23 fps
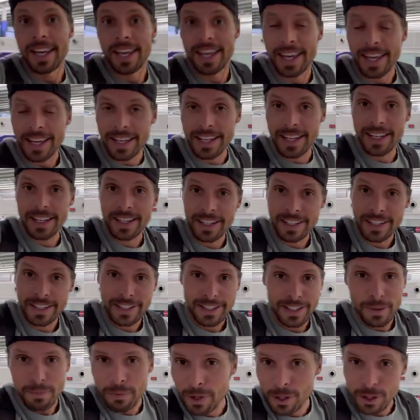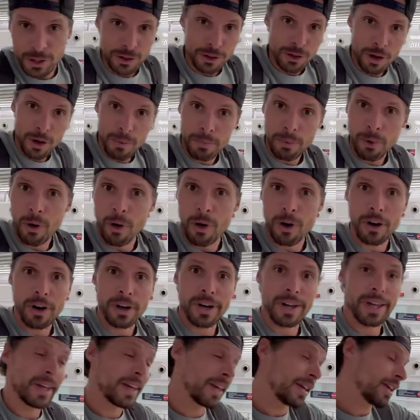a SIM card shop
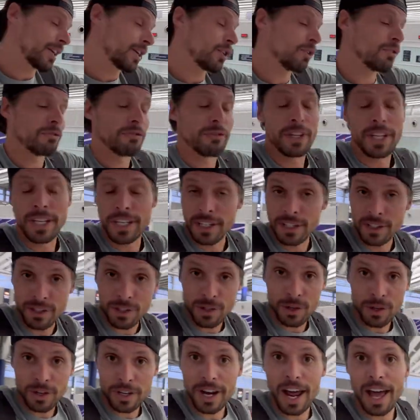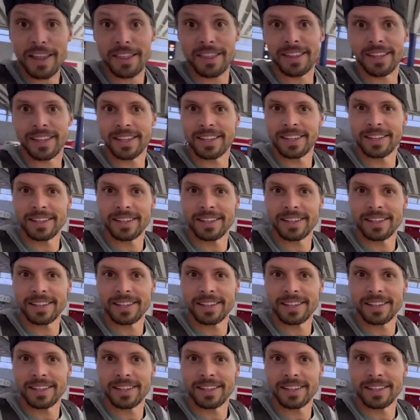or a convenience store, nothing.